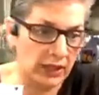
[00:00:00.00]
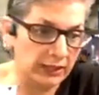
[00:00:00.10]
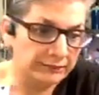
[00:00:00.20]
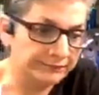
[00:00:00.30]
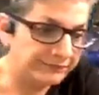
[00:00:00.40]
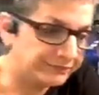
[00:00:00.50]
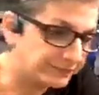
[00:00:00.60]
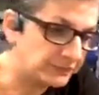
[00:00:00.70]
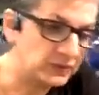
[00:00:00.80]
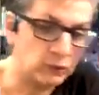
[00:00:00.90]
Okay.
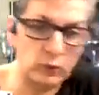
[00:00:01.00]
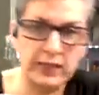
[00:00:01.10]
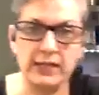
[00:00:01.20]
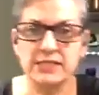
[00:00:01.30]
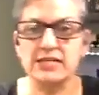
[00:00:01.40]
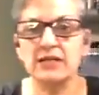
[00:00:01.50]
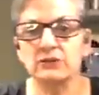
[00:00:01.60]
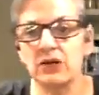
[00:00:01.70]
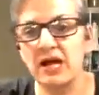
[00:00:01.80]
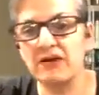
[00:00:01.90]
With an
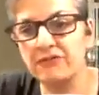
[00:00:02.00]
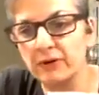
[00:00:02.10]
Exacto knife